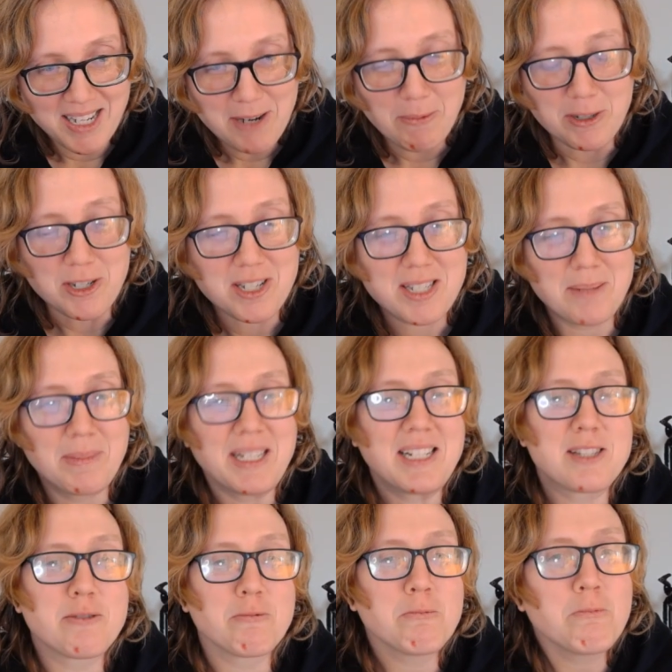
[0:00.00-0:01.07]
which is something
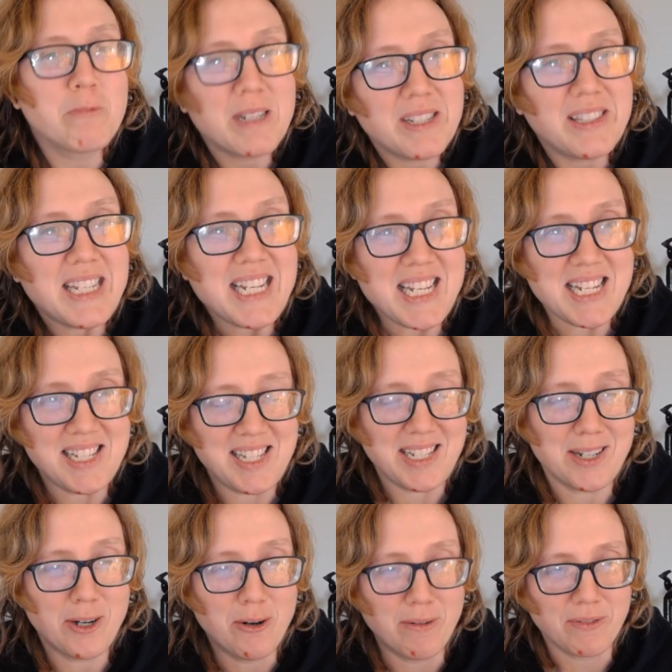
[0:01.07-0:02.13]
it's really easy
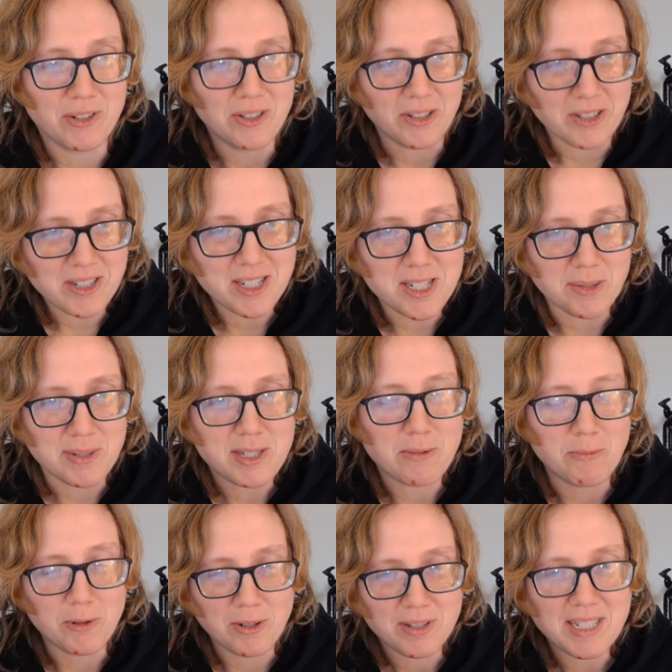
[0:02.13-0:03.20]
to overlook. So it's
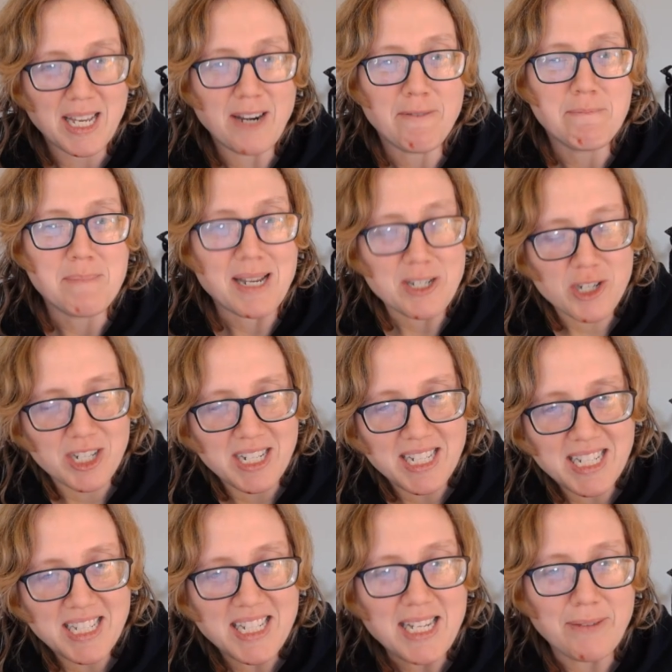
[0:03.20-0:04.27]
worth kind of mentioning
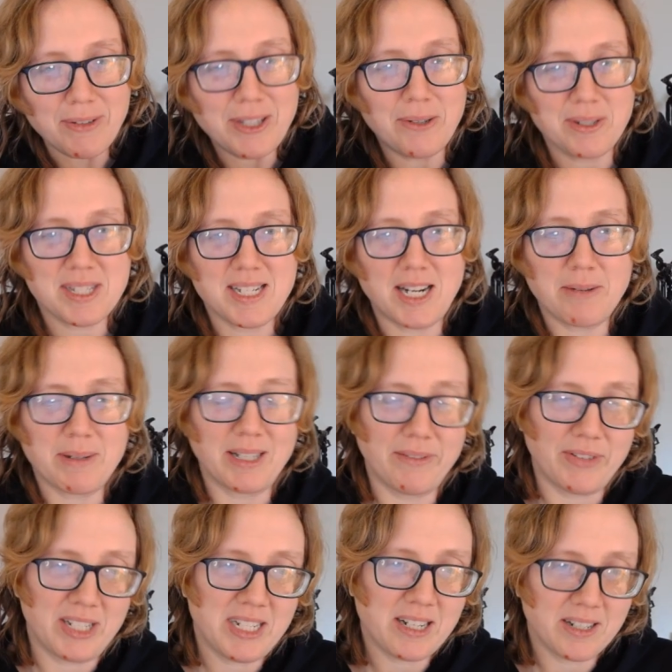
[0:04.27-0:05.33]
it, even though it's not
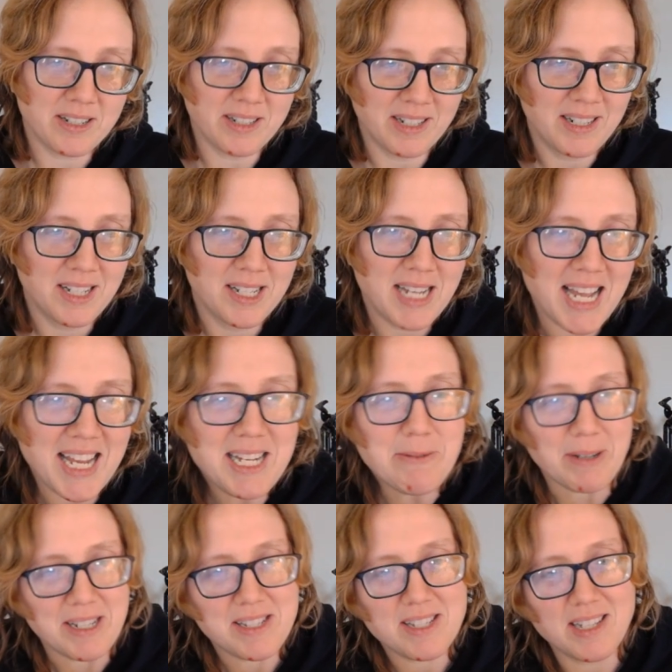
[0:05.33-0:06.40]
relevant here.
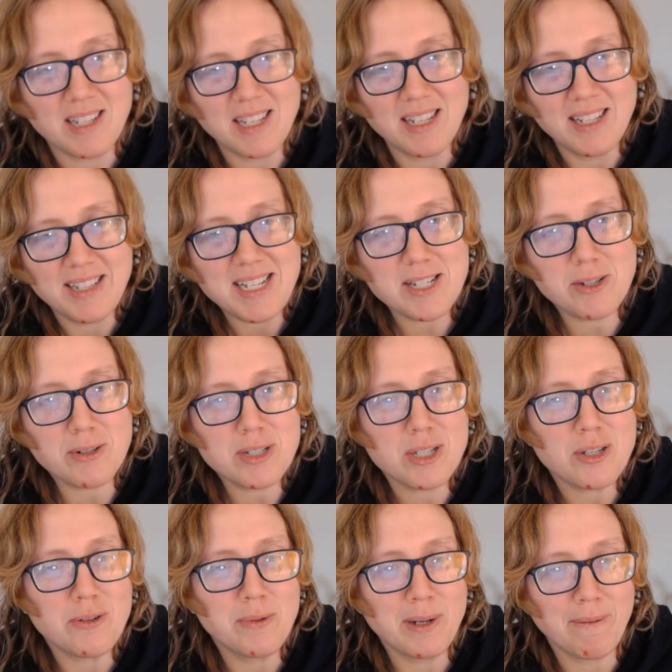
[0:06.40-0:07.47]
Anyways, these are
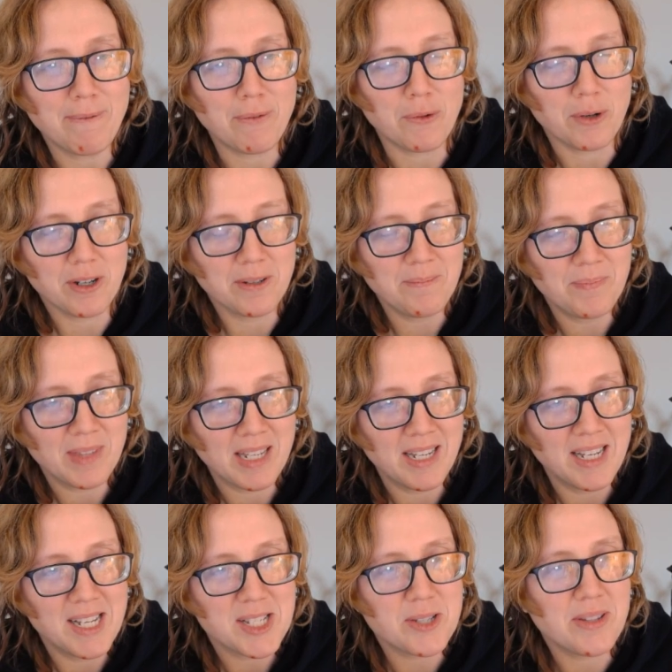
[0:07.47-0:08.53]
2 and 4.
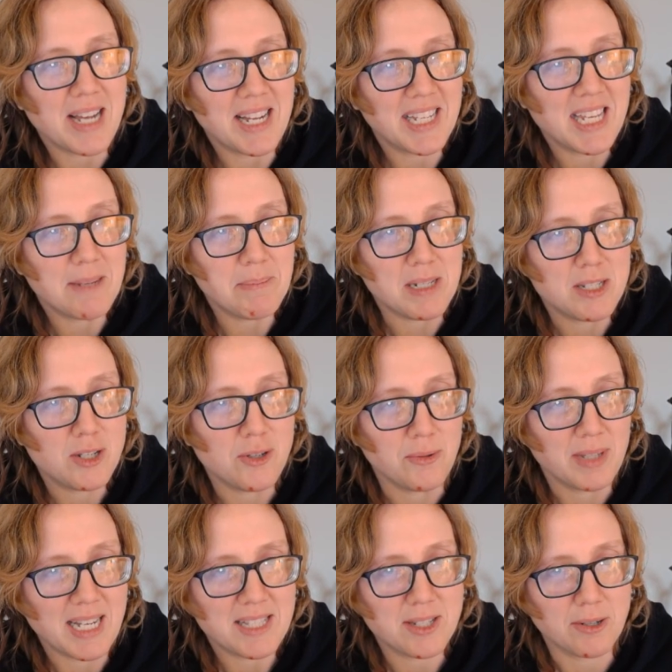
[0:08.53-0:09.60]
So that can't be 2.
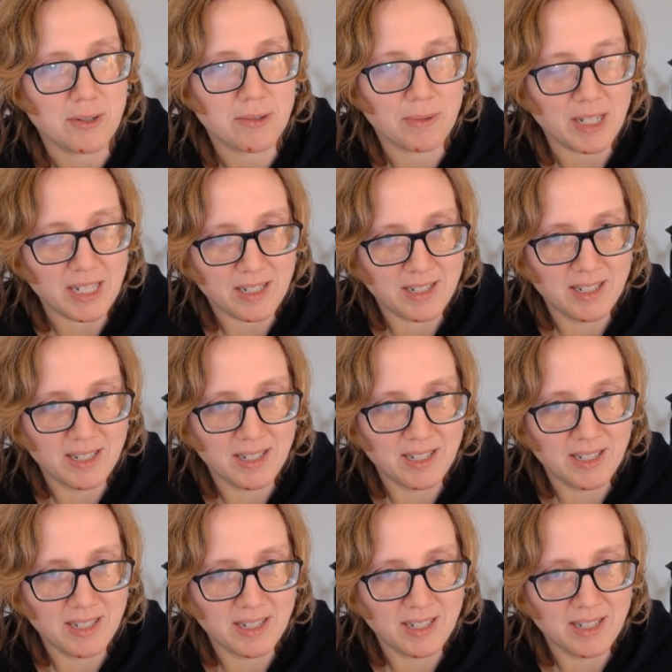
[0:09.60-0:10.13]
That's our 3.